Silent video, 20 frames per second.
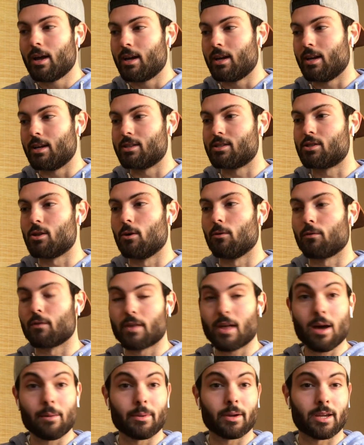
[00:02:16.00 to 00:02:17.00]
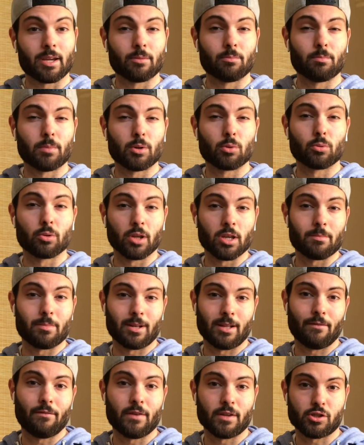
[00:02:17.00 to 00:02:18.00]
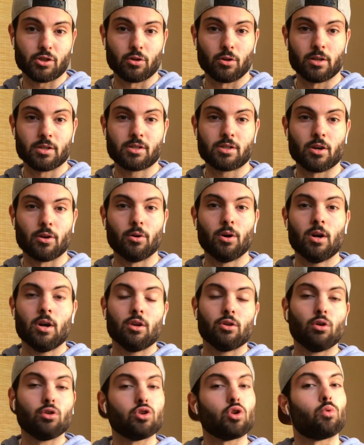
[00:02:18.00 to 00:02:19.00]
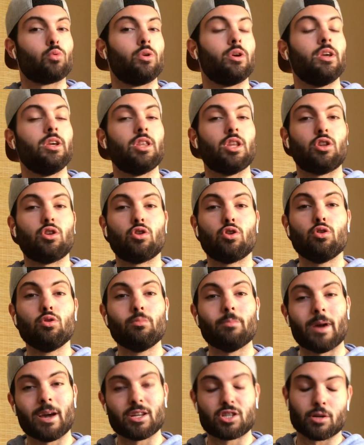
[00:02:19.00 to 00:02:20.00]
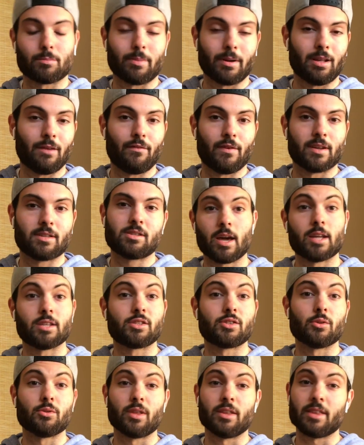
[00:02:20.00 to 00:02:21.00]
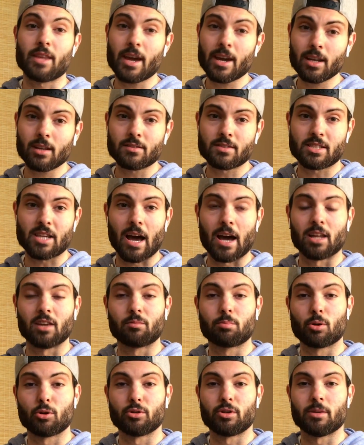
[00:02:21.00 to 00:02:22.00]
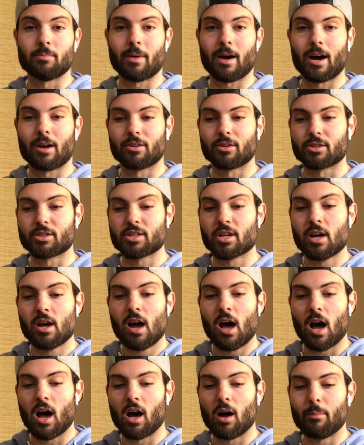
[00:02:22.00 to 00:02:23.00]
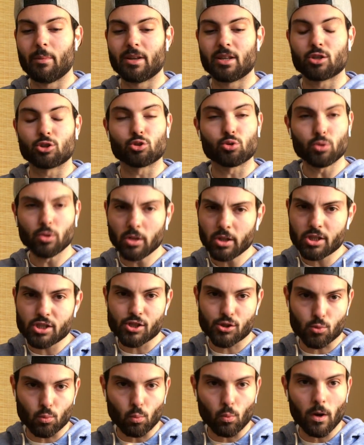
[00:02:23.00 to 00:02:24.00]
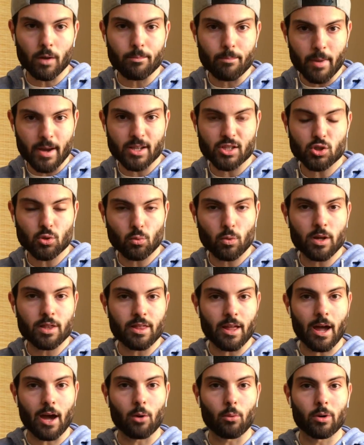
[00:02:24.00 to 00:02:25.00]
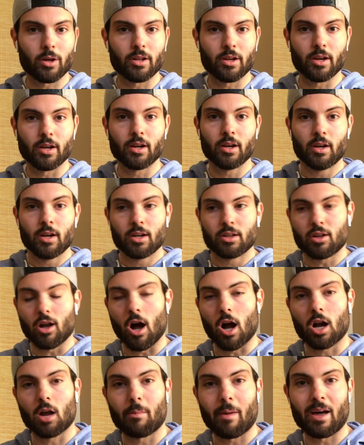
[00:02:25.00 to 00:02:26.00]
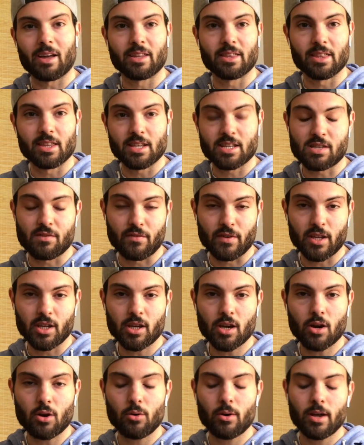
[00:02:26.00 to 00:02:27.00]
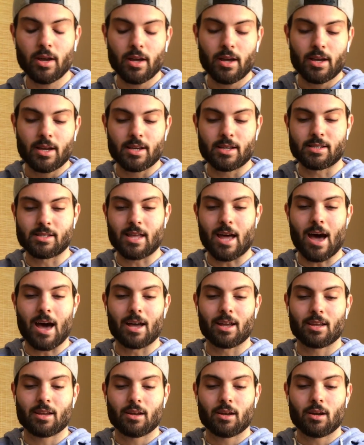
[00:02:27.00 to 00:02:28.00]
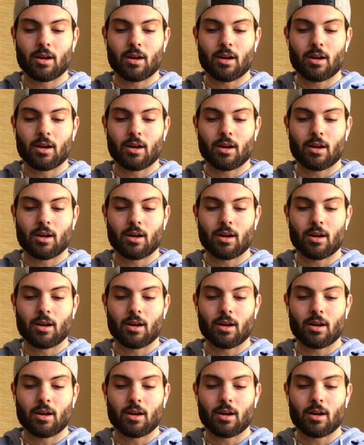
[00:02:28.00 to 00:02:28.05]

and so for them it can be really beneficial. And so those are really the two major benefits. And so the negative side of protein powders, and there's really just one major one that I want to talk about in this video, is that